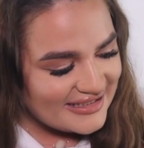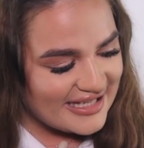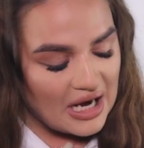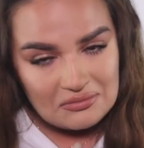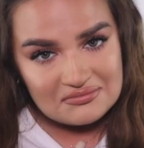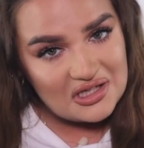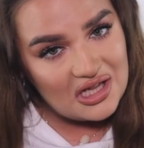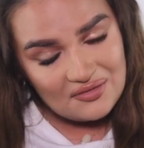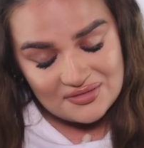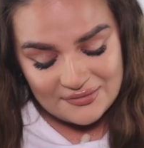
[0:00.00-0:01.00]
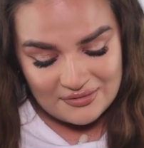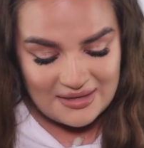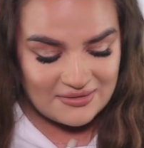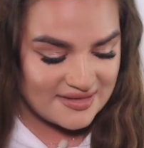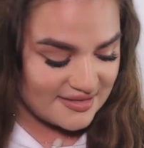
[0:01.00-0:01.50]
yeah, lovely
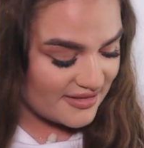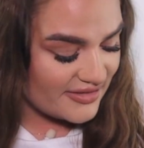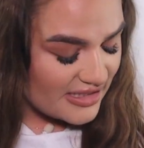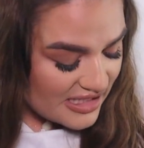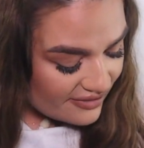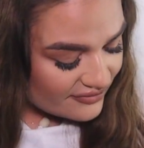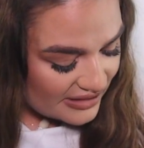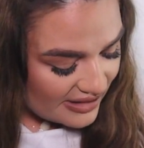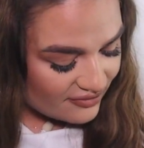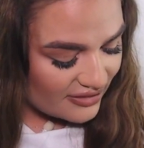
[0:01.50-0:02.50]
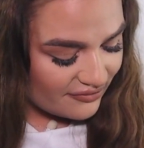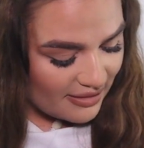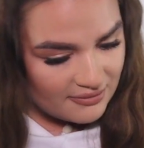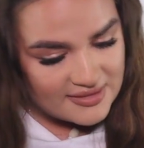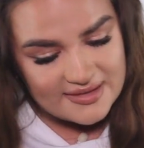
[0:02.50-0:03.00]
fragrances, lovely, lovely
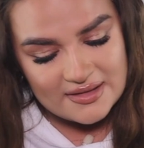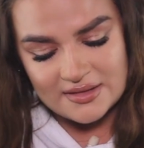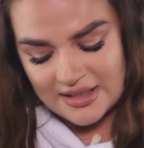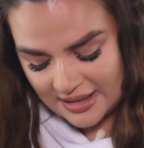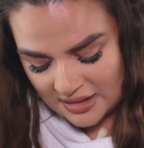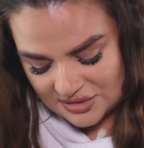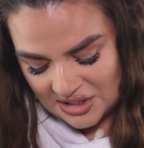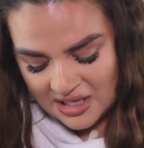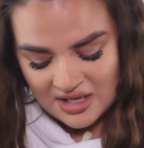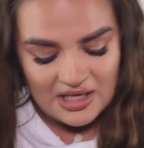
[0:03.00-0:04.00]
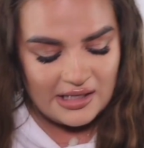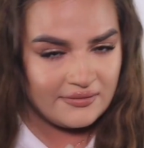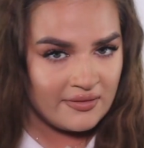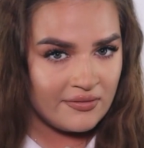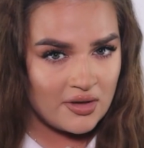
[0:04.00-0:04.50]
fragrances. And
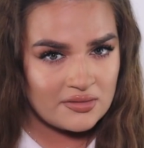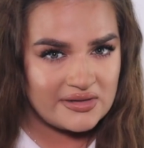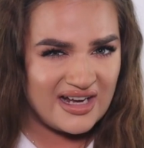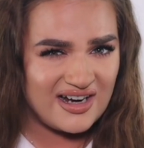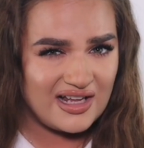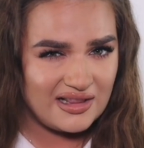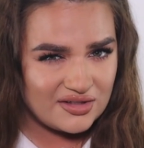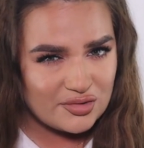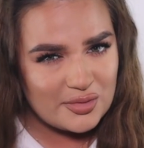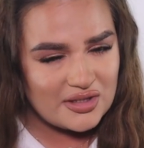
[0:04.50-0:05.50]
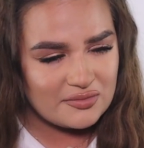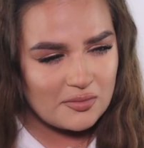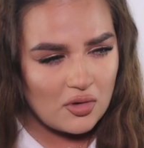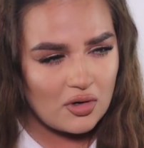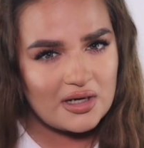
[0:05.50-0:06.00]
even though they are a little bit
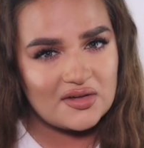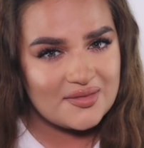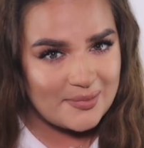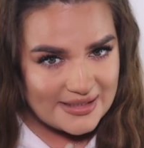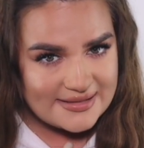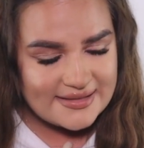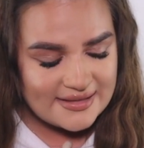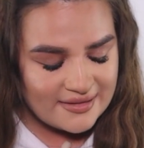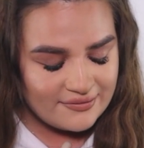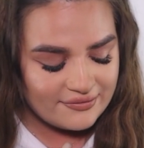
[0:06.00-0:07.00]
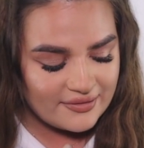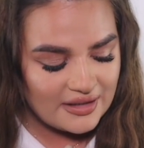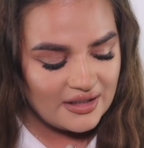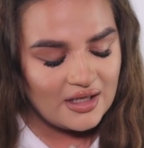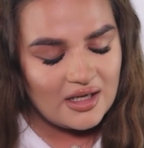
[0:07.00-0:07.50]
more expensive,
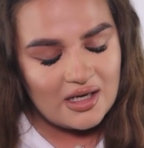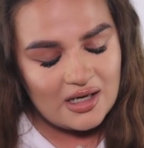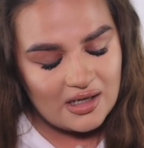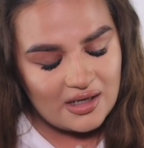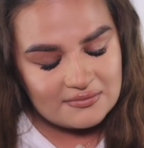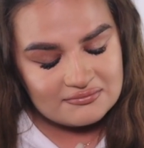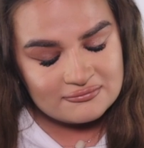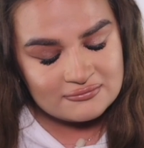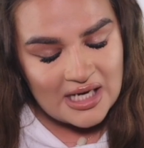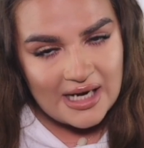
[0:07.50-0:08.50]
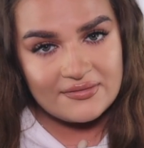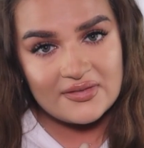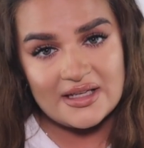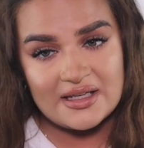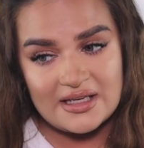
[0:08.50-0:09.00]
um, I
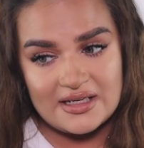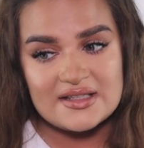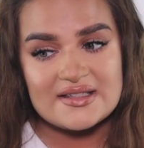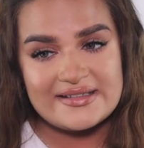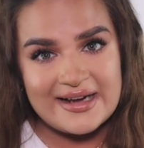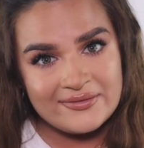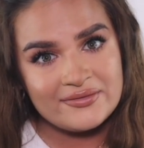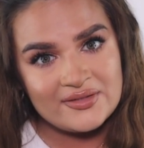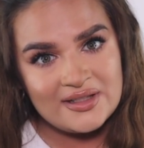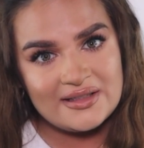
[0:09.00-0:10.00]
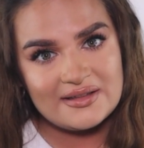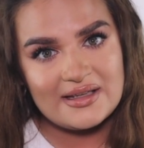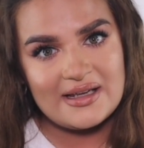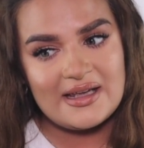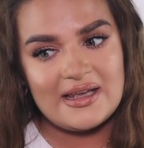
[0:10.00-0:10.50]
think it is
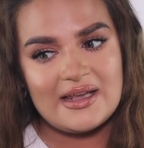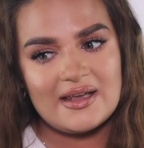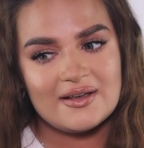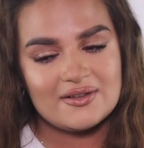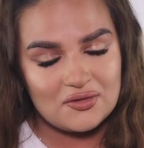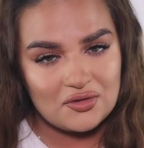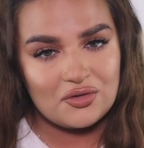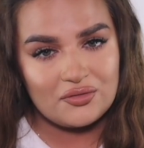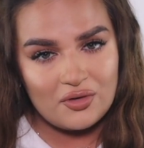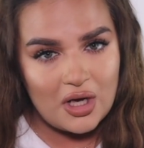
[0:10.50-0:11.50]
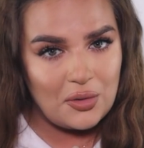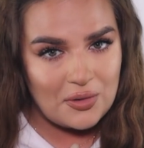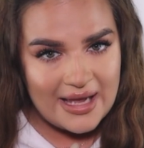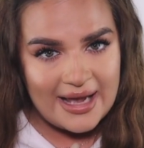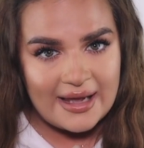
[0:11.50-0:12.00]
definitely
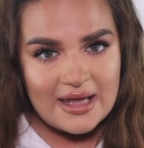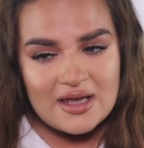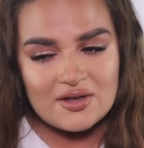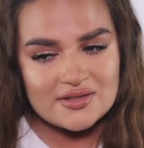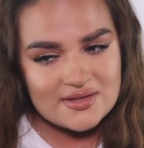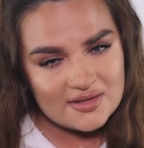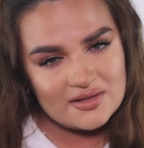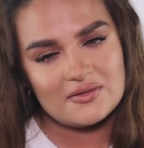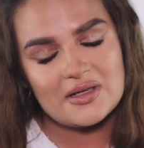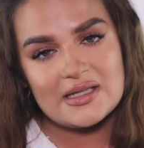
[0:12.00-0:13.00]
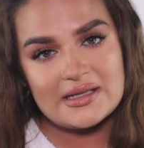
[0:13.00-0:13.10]
okay considering